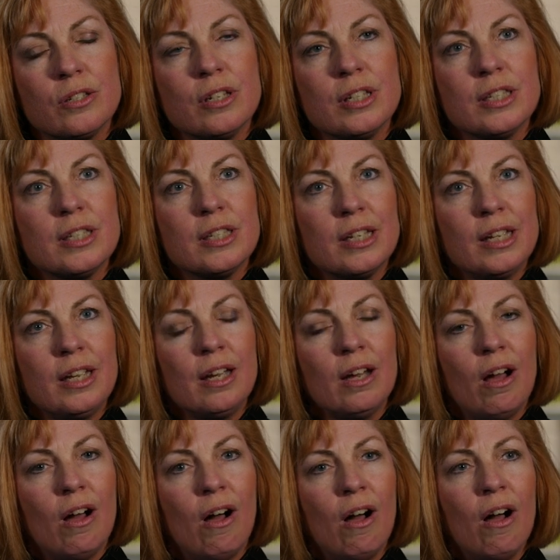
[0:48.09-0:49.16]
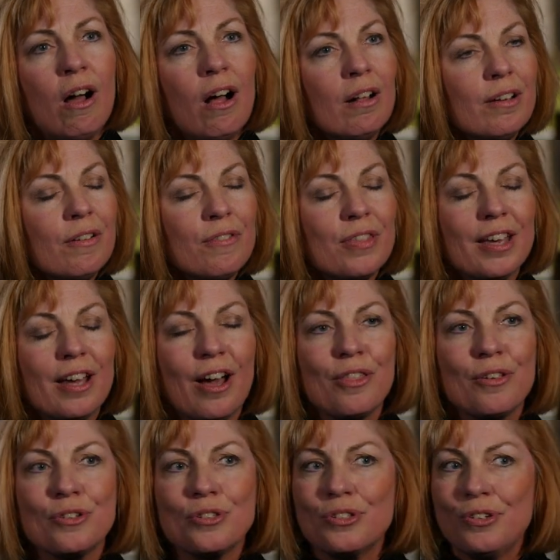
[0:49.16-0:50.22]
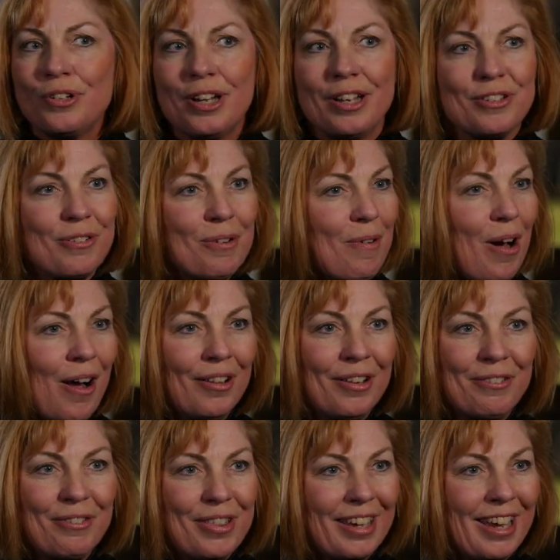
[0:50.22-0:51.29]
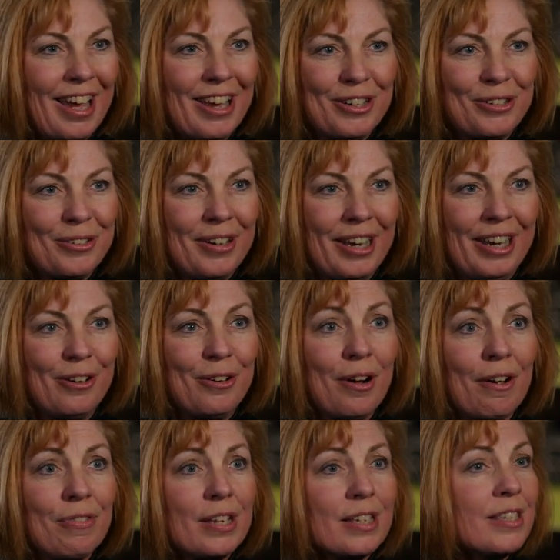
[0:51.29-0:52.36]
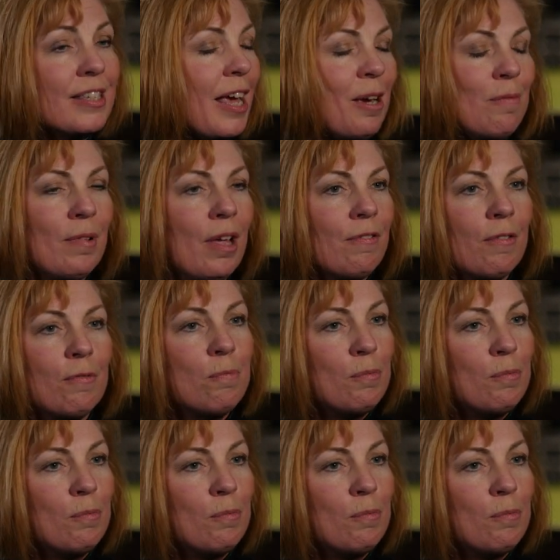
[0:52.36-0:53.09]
to see all of the other students from all over the country who have the same love of